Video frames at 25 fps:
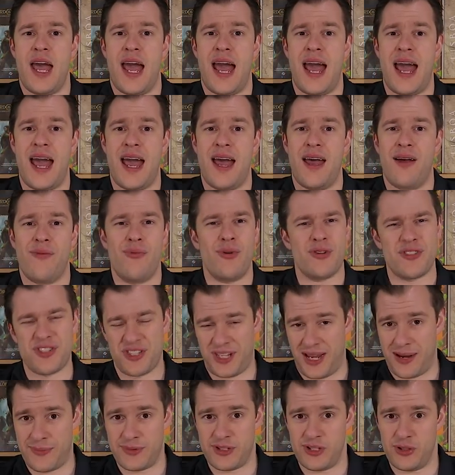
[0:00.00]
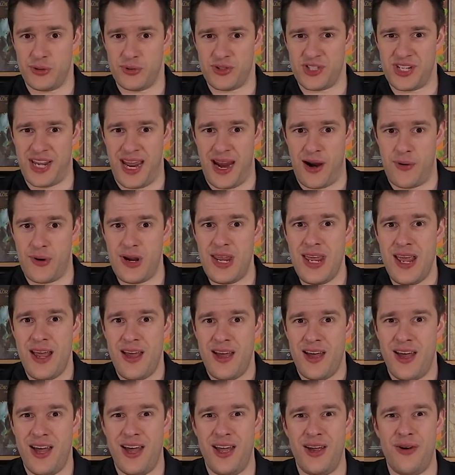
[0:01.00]
Rotterdam was a little scary
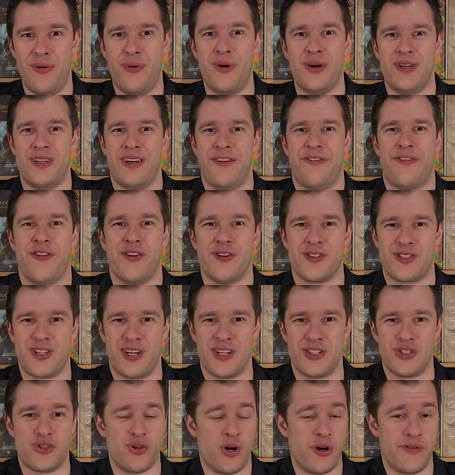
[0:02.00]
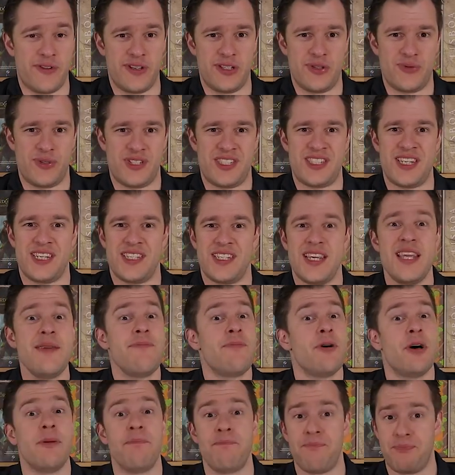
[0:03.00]
when I first like drove into a city,
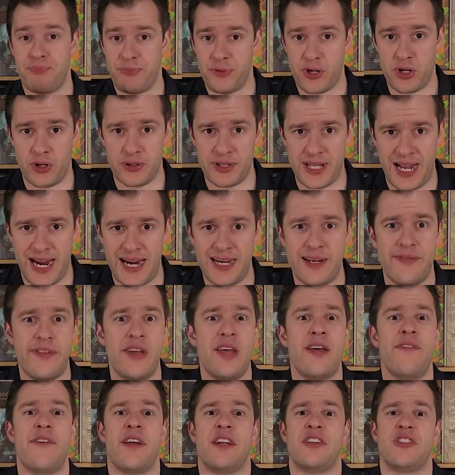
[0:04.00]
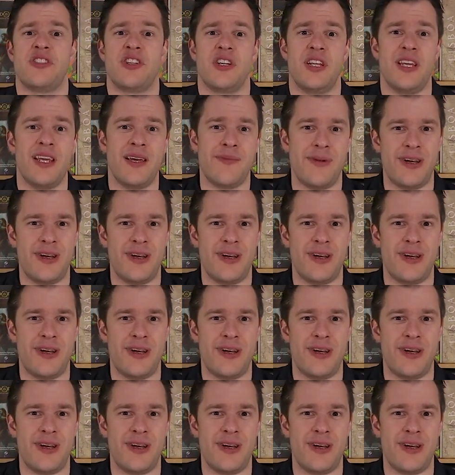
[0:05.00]
but got the hang of it eventually.